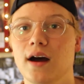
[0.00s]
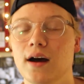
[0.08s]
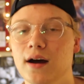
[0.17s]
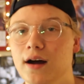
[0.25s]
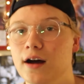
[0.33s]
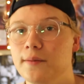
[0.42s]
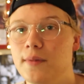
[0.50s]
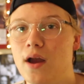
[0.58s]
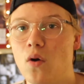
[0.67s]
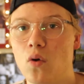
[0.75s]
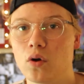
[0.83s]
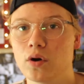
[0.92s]

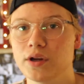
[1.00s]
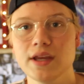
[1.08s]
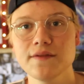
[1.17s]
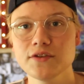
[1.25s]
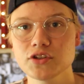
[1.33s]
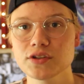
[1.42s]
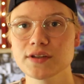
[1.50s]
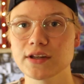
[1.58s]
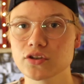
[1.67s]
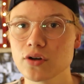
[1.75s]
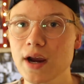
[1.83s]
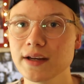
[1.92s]
Or even just
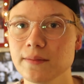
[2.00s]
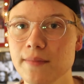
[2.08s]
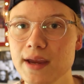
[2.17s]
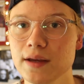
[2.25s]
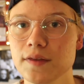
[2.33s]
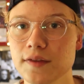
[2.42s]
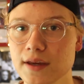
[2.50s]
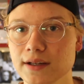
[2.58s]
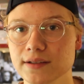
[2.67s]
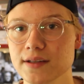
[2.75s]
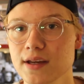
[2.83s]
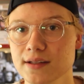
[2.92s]
like trying to make things